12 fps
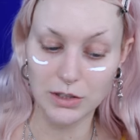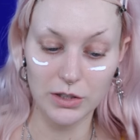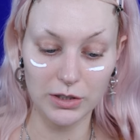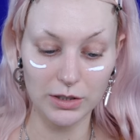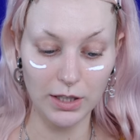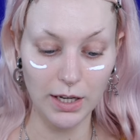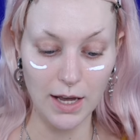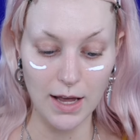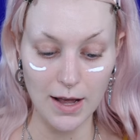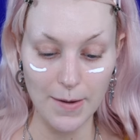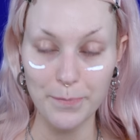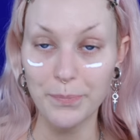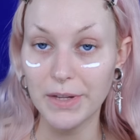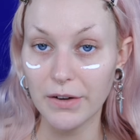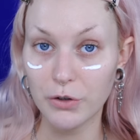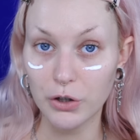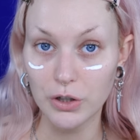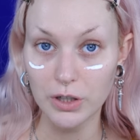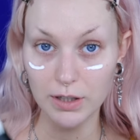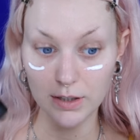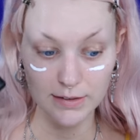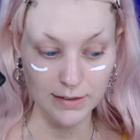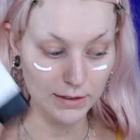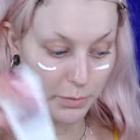just never
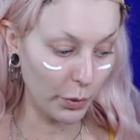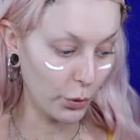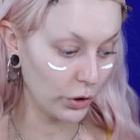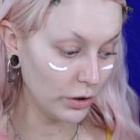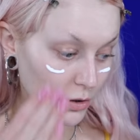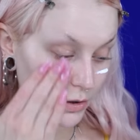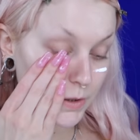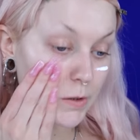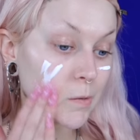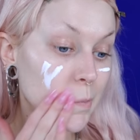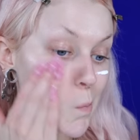disappoints